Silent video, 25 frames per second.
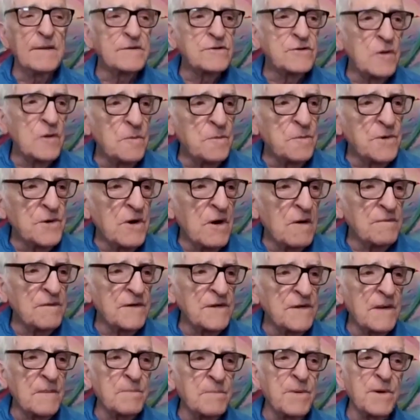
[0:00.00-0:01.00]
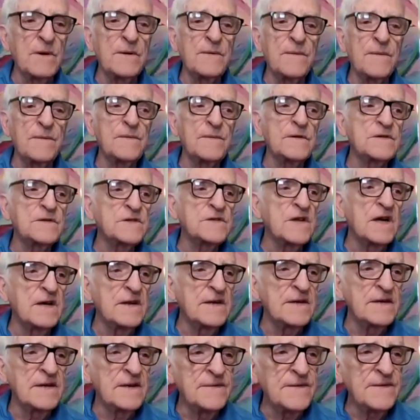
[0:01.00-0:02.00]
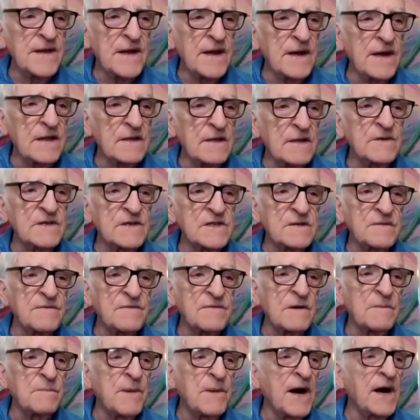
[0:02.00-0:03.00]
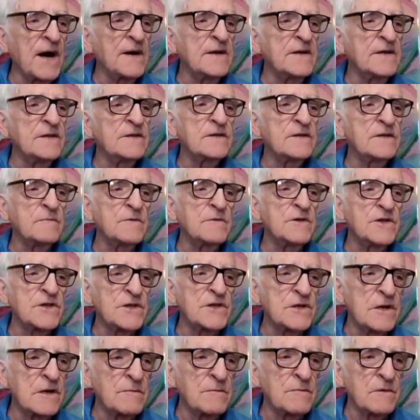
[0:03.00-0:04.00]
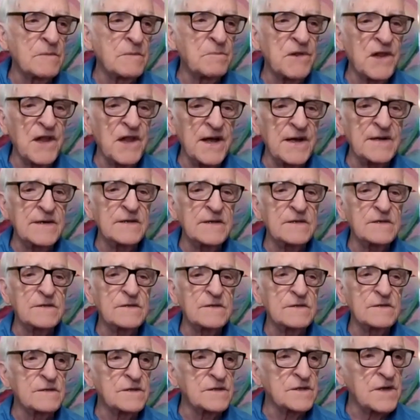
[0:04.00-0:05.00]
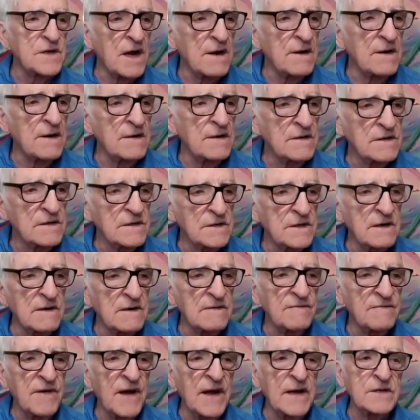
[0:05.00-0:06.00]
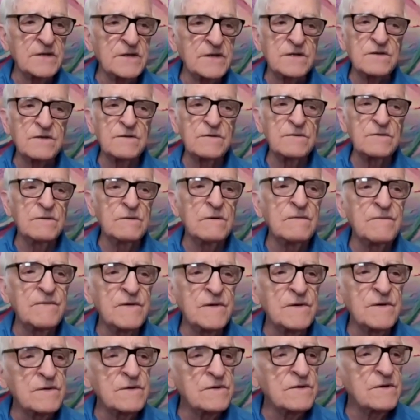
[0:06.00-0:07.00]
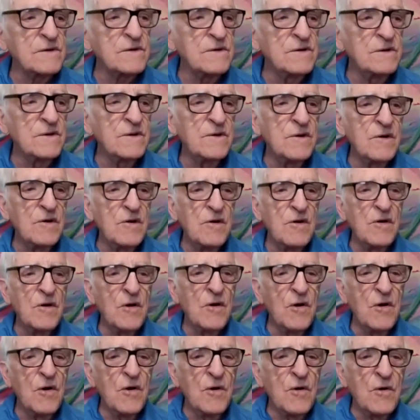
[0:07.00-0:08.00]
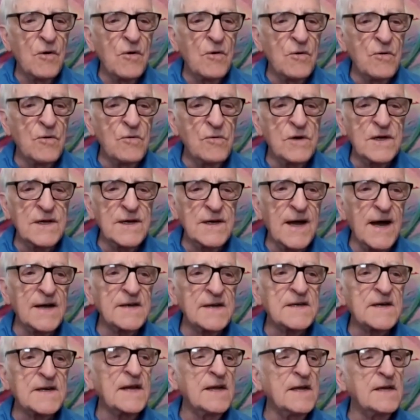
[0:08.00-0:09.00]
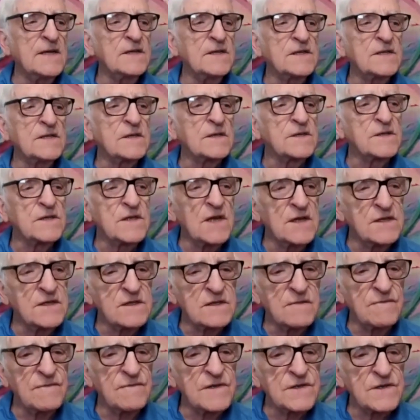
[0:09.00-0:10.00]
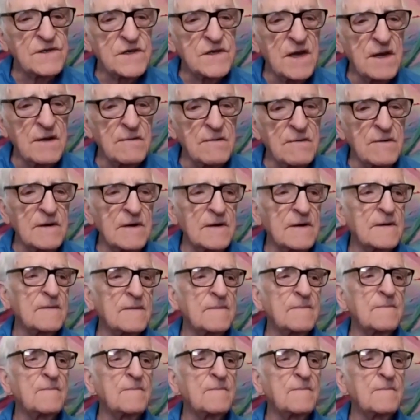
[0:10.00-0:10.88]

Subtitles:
the supernova that birthed the sun and the elements of our bodies that we share with planets and stars in our vast universe. Who cannot taste the sense of the sacred